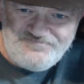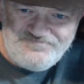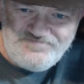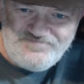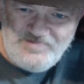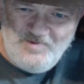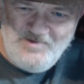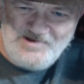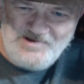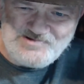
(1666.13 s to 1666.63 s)

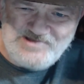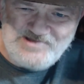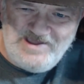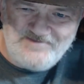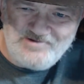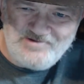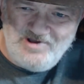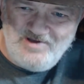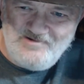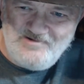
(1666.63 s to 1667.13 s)
West Haven,
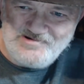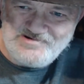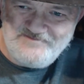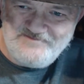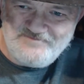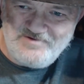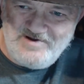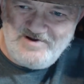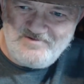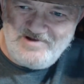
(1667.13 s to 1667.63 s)
always and
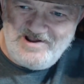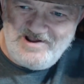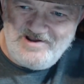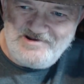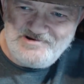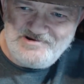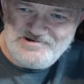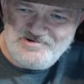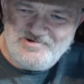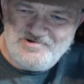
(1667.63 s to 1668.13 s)
forever. How you
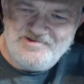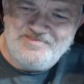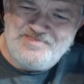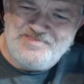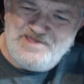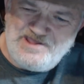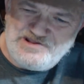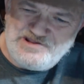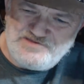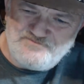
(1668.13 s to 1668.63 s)
doing? And
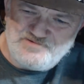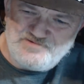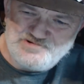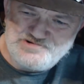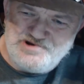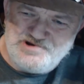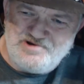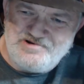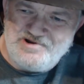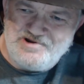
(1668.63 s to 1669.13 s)
thank you for
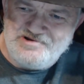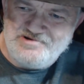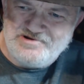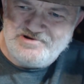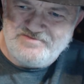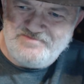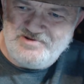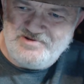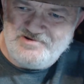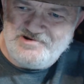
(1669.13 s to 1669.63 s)
sharing on your
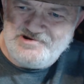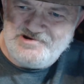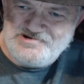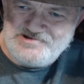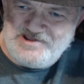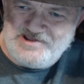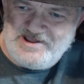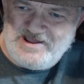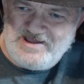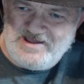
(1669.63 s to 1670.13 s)
community
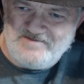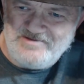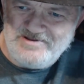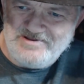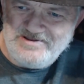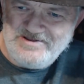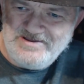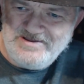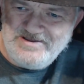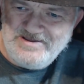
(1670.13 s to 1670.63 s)
tab.
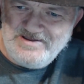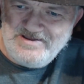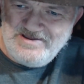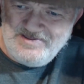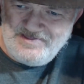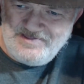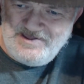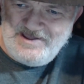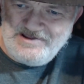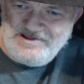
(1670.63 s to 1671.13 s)

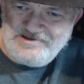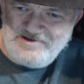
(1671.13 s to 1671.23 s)
Thank you.